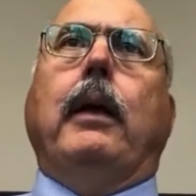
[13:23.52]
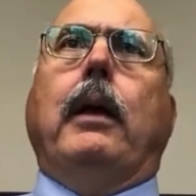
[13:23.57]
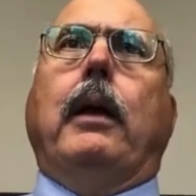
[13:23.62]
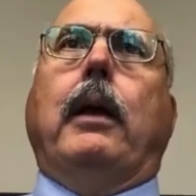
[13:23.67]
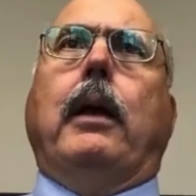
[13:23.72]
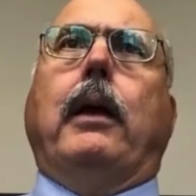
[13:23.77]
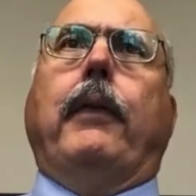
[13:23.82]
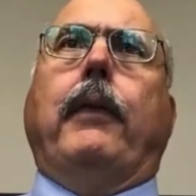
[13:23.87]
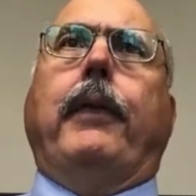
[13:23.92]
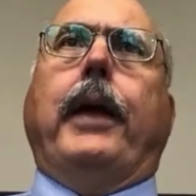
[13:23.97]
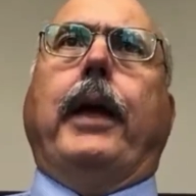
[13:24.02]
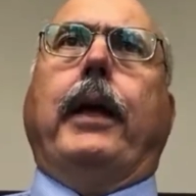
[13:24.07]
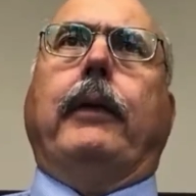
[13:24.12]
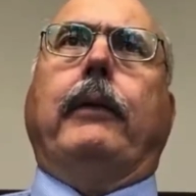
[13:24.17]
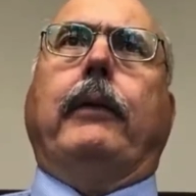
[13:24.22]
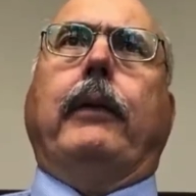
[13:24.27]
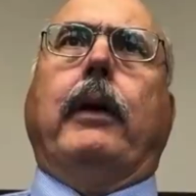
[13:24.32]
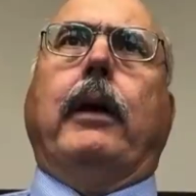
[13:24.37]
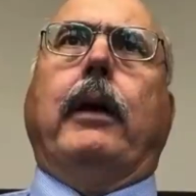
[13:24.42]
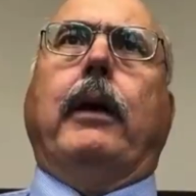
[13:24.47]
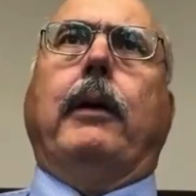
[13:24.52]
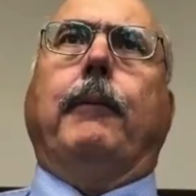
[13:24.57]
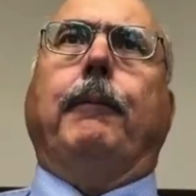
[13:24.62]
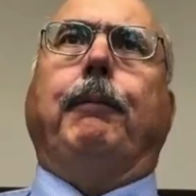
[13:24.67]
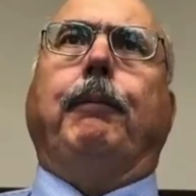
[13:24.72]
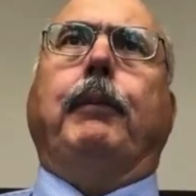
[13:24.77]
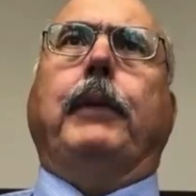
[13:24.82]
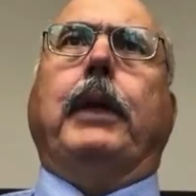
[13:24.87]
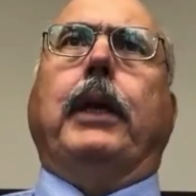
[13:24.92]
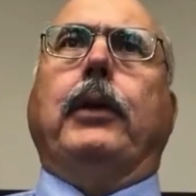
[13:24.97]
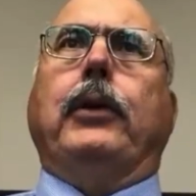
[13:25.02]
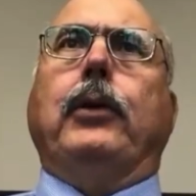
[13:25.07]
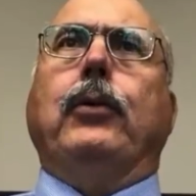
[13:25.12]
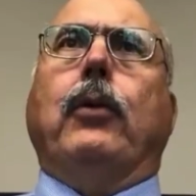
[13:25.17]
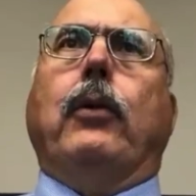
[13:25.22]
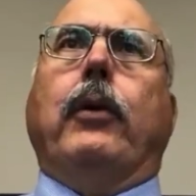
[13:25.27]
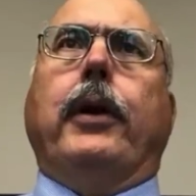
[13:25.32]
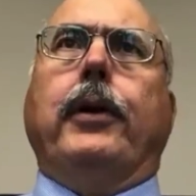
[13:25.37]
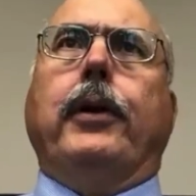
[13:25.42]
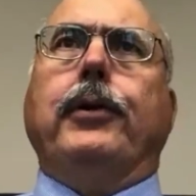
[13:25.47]
uh, that, uh, that U
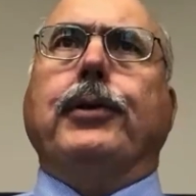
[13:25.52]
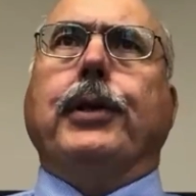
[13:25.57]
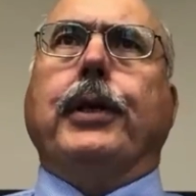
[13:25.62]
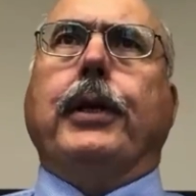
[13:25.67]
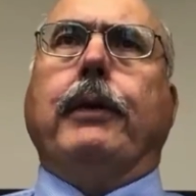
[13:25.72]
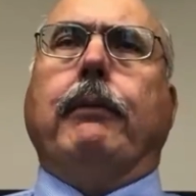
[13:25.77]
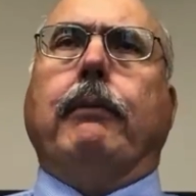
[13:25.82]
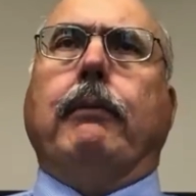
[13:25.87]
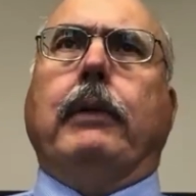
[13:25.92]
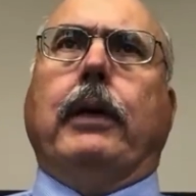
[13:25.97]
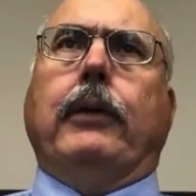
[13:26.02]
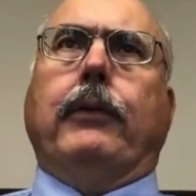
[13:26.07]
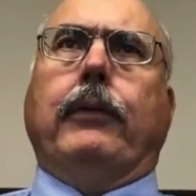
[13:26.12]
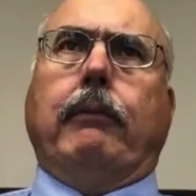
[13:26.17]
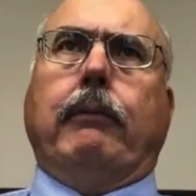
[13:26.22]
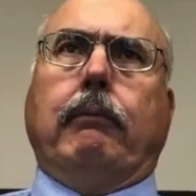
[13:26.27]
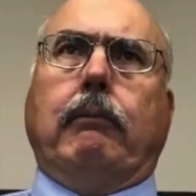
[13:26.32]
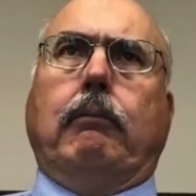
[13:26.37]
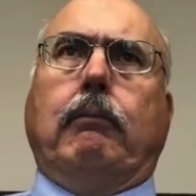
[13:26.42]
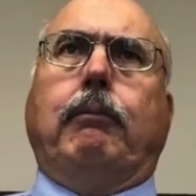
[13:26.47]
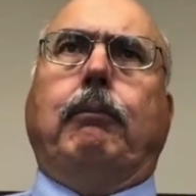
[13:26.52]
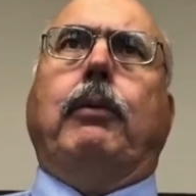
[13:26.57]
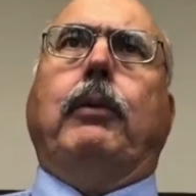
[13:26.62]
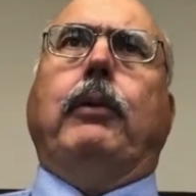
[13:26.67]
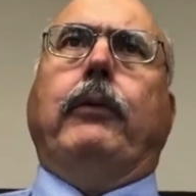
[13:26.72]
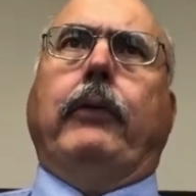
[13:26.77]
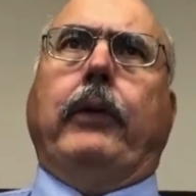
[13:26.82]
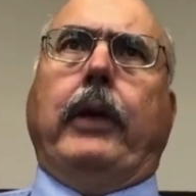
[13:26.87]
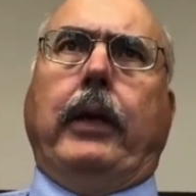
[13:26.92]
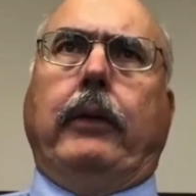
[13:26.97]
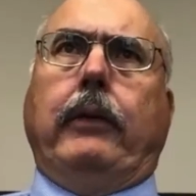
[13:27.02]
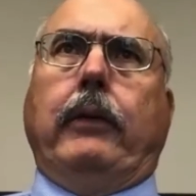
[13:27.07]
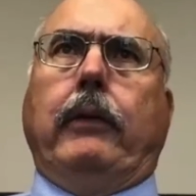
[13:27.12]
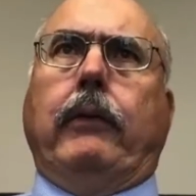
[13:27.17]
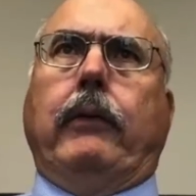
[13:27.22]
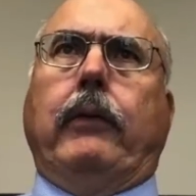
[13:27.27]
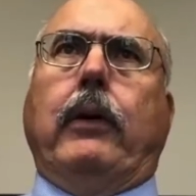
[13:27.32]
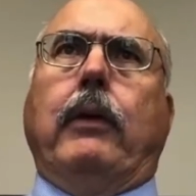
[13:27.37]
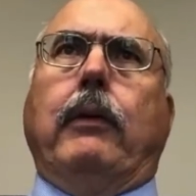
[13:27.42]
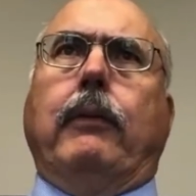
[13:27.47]
R Energy doesn't present
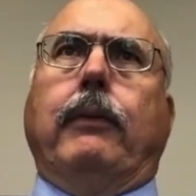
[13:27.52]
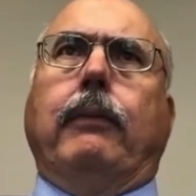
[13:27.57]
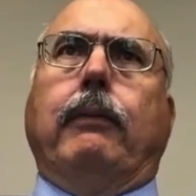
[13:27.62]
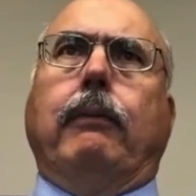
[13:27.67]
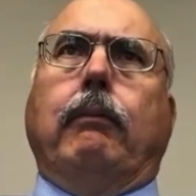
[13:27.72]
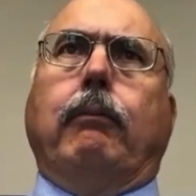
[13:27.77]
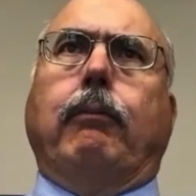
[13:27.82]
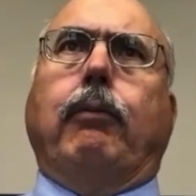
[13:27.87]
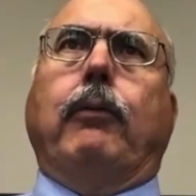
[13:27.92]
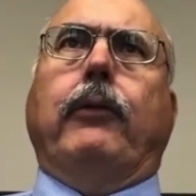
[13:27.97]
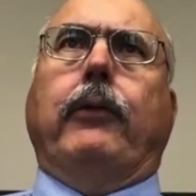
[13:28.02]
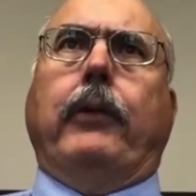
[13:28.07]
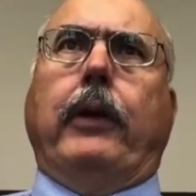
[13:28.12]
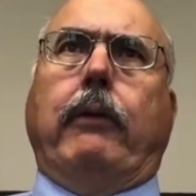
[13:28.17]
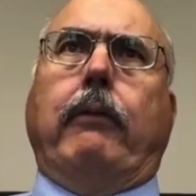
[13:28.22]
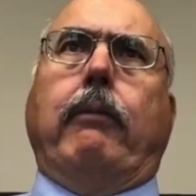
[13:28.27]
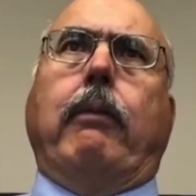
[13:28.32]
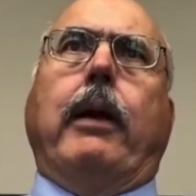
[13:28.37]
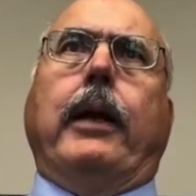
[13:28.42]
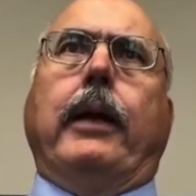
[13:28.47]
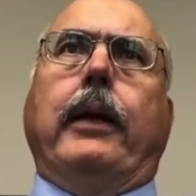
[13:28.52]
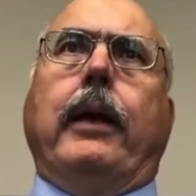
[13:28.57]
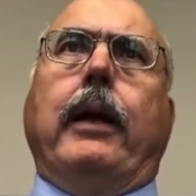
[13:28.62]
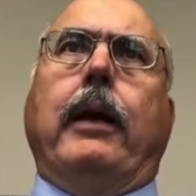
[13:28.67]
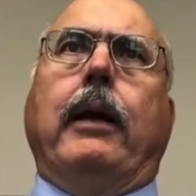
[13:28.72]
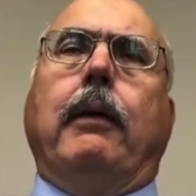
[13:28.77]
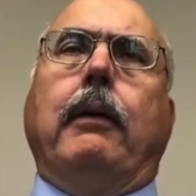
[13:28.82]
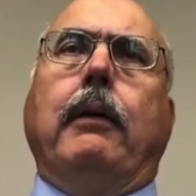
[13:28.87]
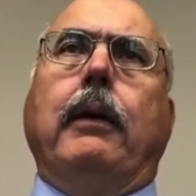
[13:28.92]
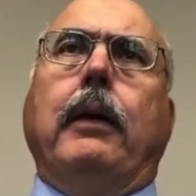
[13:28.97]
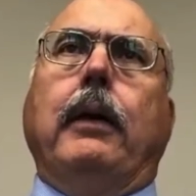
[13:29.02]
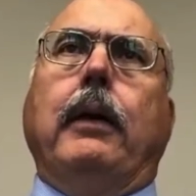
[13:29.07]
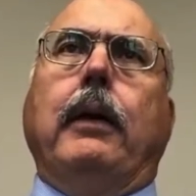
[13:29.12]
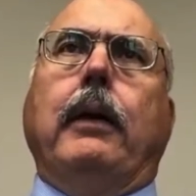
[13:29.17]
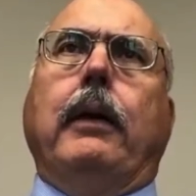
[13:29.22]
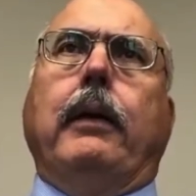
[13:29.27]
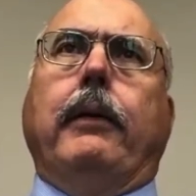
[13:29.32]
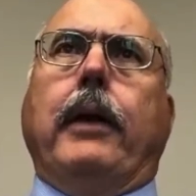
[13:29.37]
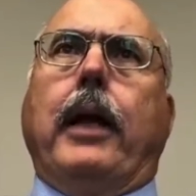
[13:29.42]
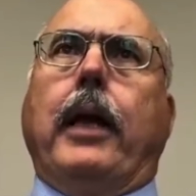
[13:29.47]
itself, present right now.
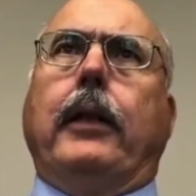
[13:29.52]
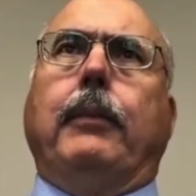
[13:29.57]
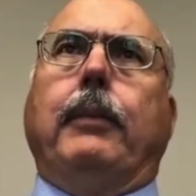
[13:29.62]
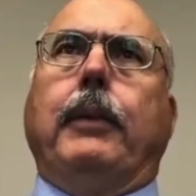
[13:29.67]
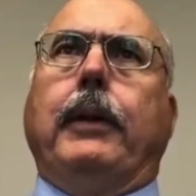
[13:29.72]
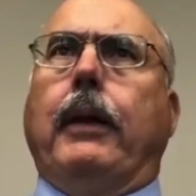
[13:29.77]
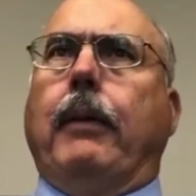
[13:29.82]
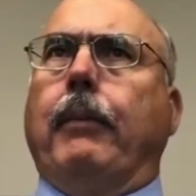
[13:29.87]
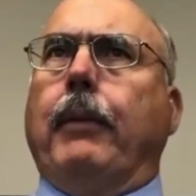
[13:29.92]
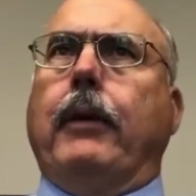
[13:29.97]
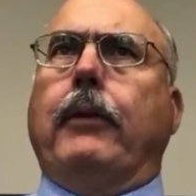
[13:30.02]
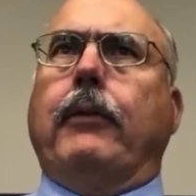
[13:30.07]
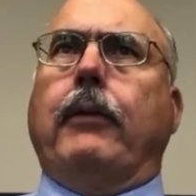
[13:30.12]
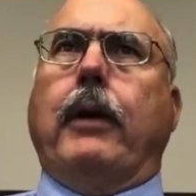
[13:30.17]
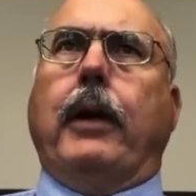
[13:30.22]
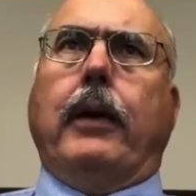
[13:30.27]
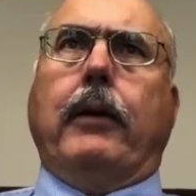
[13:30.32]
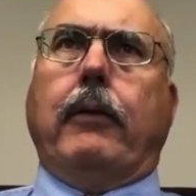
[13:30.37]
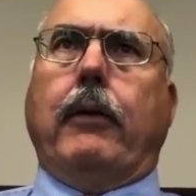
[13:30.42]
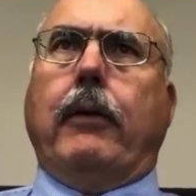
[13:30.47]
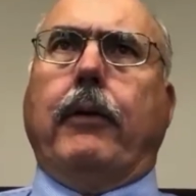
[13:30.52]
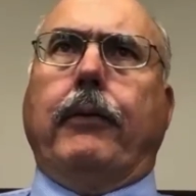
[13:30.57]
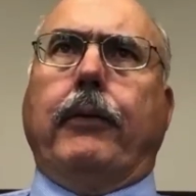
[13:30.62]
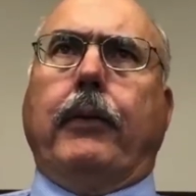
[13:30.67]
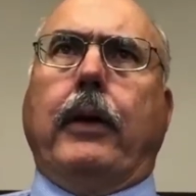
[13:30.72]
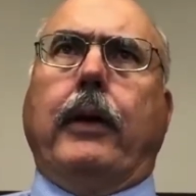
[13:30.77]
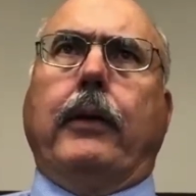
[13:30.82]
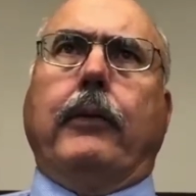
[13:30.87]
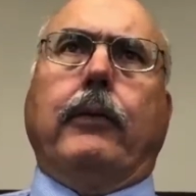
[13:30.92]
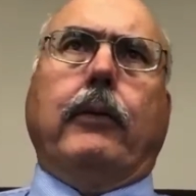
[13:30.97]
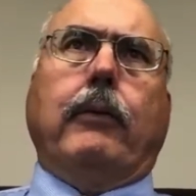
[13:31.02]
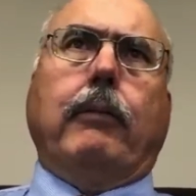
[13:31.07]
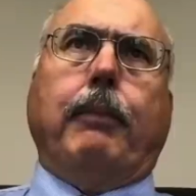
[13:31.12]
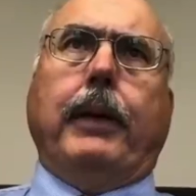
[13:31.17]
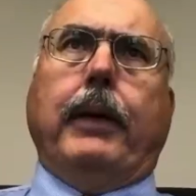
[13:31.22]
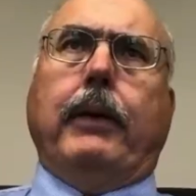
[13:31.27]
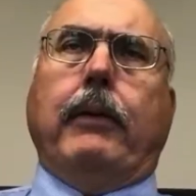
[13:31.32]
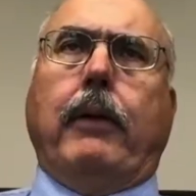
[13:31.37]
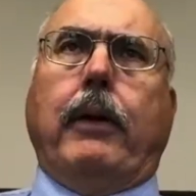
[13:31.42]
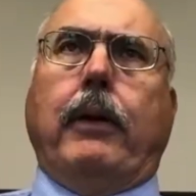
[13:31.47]
Not to be, I'm not trying to criticize or
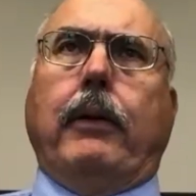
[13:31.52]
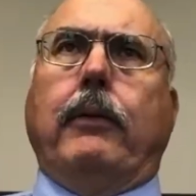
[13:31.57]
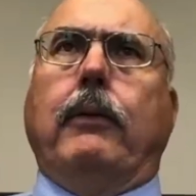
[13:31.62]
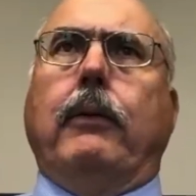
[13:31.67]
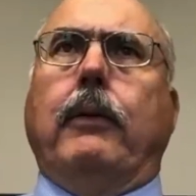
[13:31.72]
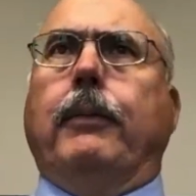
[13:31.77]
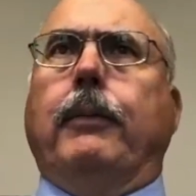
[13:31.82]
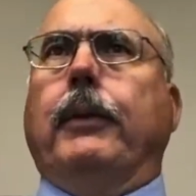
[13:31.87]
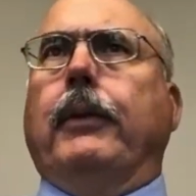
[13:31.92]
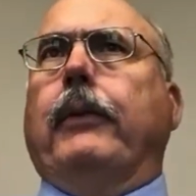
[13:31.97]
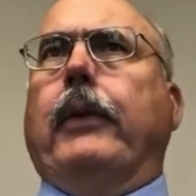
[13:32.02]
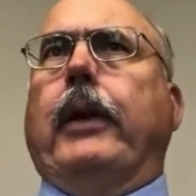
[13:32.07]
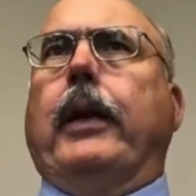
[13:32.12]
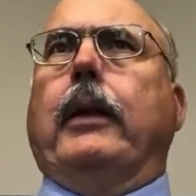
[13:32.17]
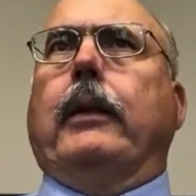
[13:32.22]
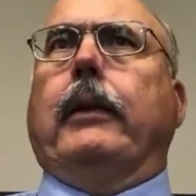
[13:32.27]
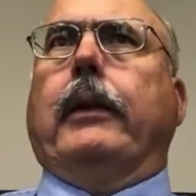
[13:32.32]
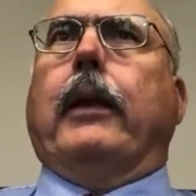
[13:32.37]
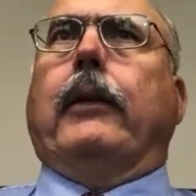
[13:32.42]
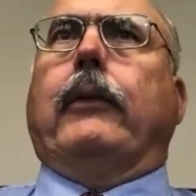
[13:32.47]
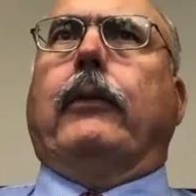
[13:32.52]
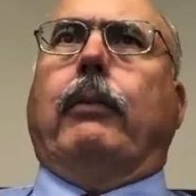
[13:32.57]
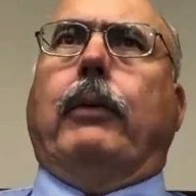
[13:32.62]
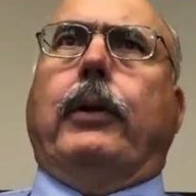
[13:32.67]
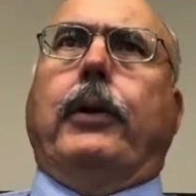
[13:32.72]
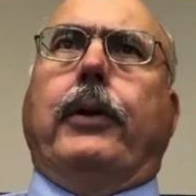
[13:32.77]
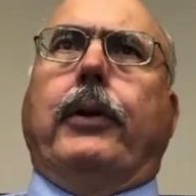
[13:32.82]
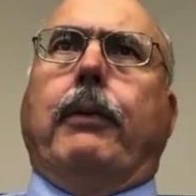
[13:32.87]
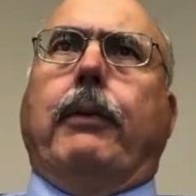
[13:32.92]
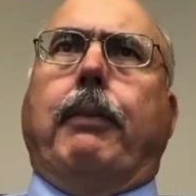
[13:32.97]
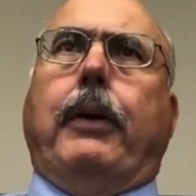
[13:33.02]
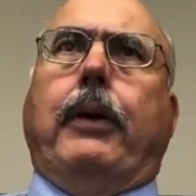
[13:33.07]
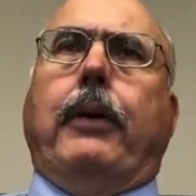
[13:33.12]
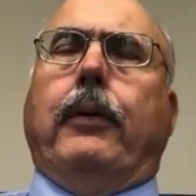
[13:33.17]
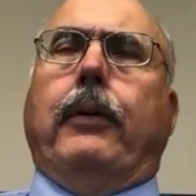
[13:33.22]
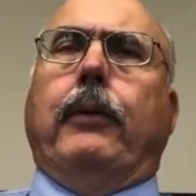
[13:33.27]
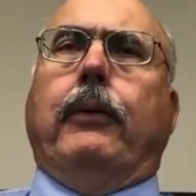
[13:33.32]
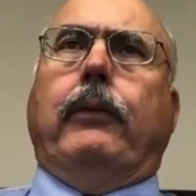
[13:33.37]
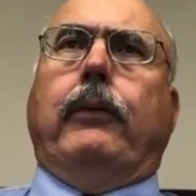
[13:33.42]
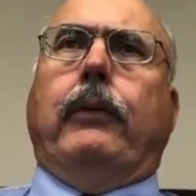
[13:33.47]
be critical. I'm just saying that that's when you compare
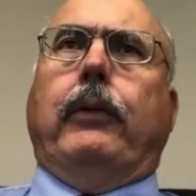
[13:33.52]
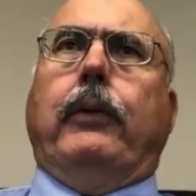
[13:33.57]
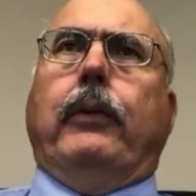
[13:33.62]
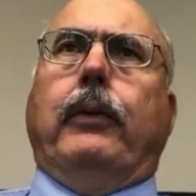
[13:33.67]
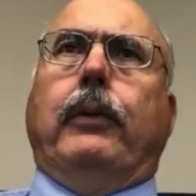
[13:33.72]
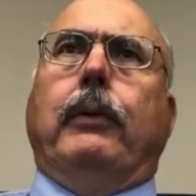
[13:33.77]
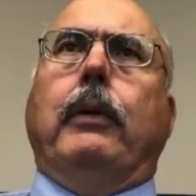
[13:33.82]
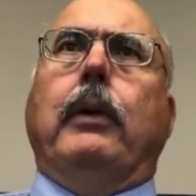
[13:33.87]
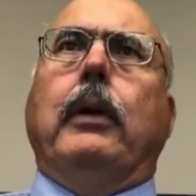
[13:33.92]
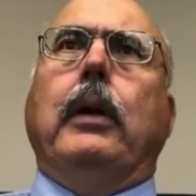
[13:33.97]
those two,